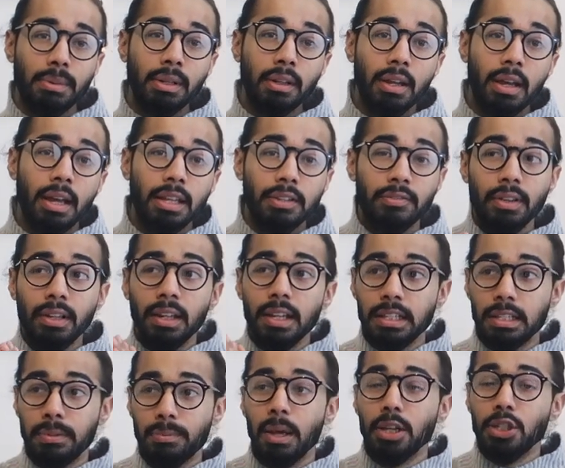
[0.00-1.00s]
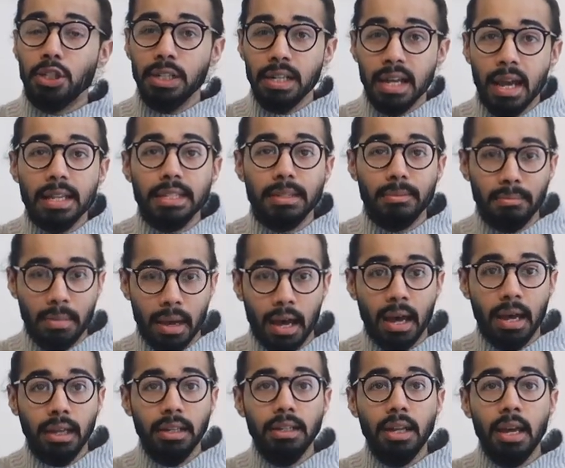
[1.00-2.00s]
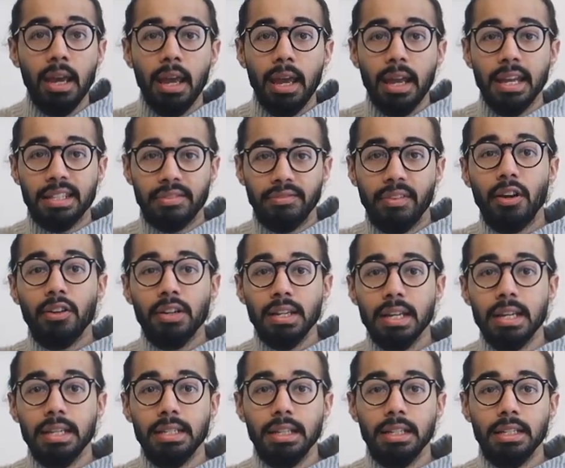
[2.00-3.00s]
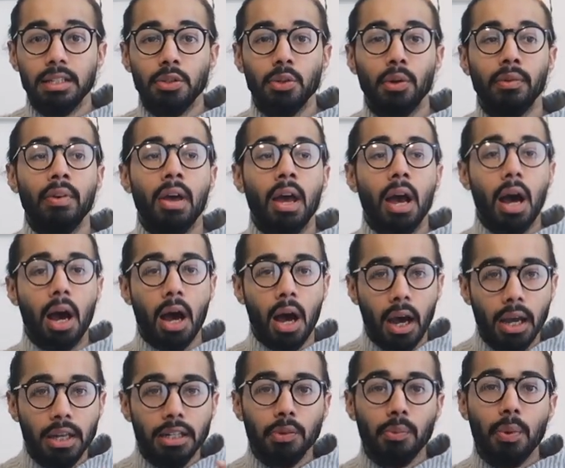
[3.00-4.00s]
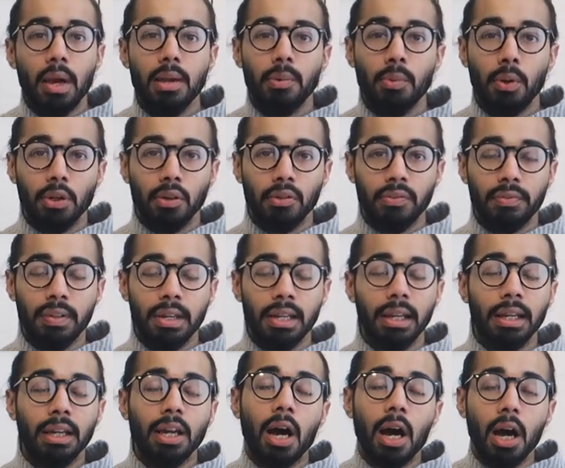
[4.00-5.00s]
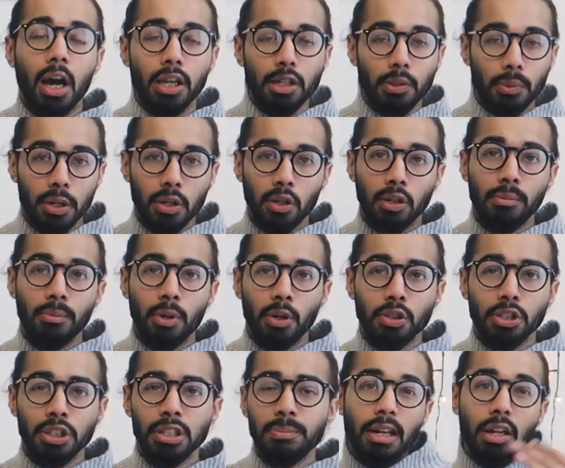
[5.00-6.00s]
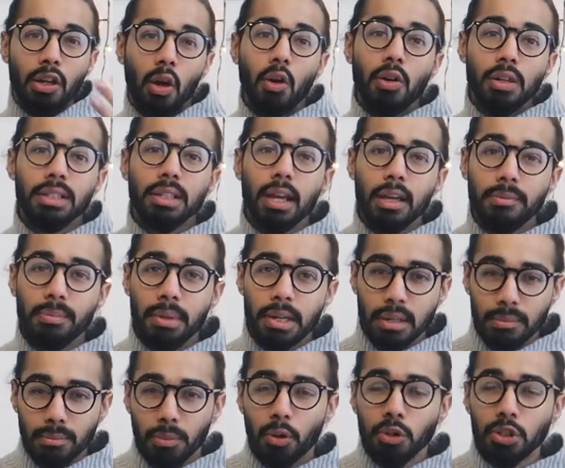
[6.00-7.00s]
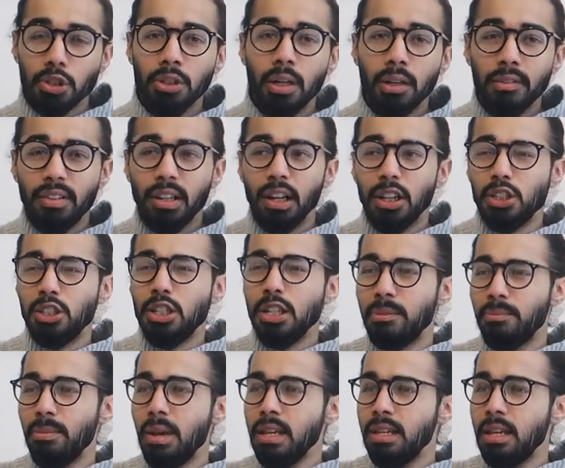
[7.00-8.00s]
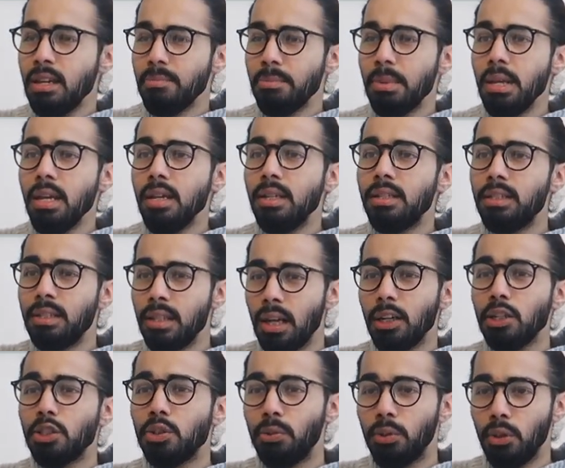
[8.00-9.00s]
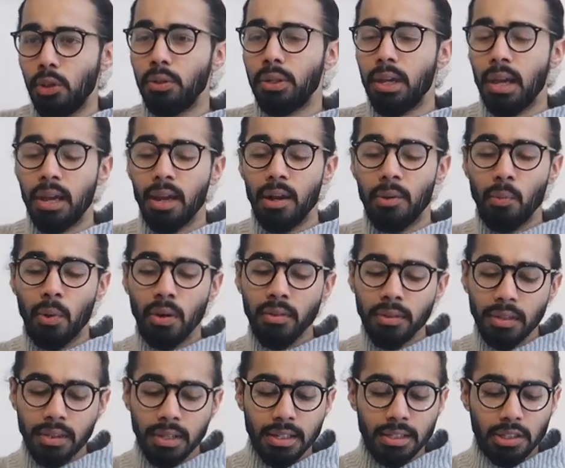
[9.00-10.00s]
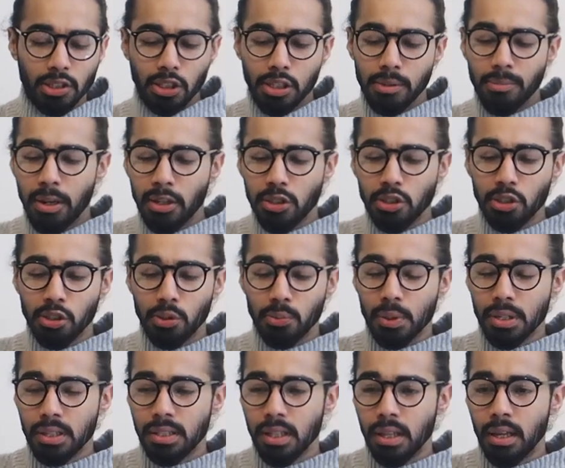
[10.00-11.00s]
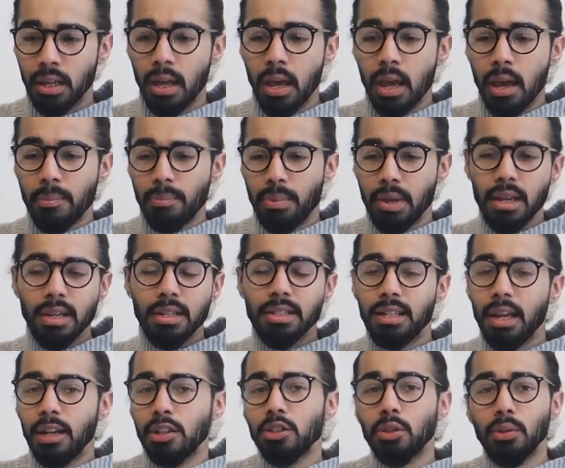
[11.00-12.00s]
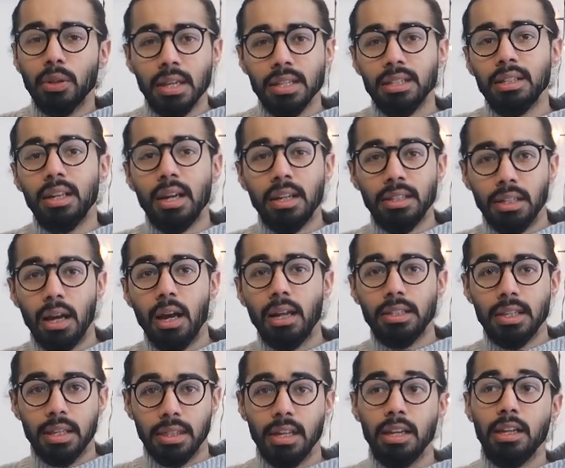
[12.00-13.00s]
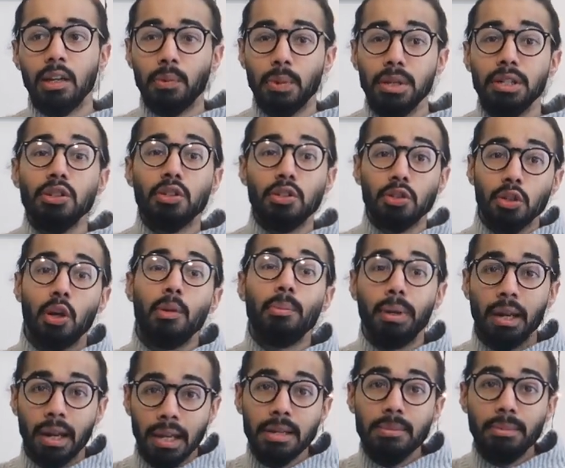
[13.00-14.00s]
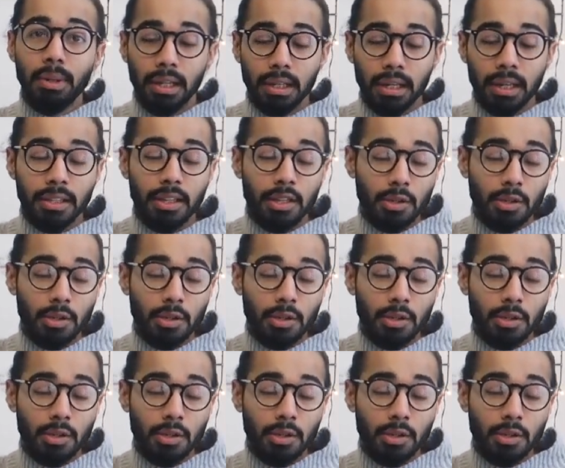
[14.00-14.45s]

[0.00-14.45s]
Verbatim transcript: I feel especially as a man, it's very easy to sort of hide away what you're feeling, hide away your emotions. And alongside being emotional, I feel like she's making being sexual okay. One of the things that she mentioned was that being sexual isn't a dirty thing, and we need to stop labeling